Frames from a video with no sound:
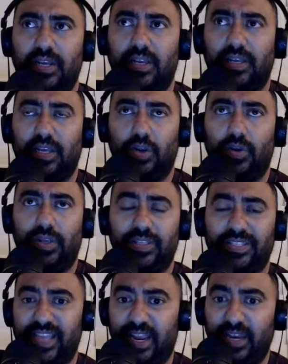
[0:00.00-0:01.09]
eh, you know, in the
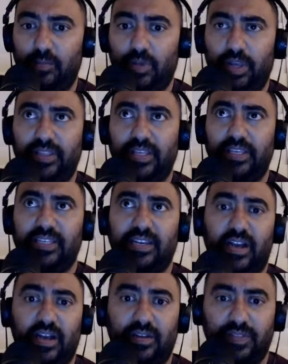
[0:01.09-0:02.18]
stadium like this at
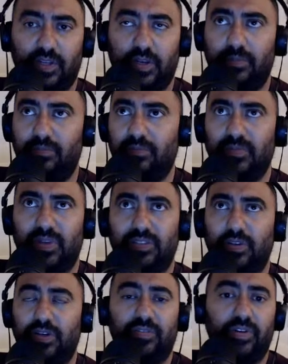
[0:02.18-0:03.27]
halftime, I
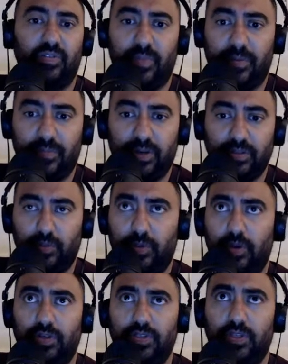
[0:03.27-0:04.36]
don't even remember, to be
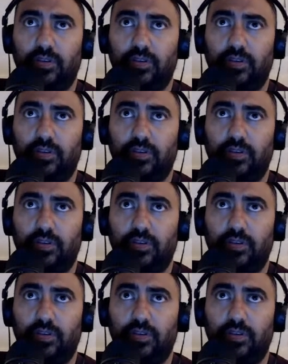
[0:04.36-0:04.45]
honest.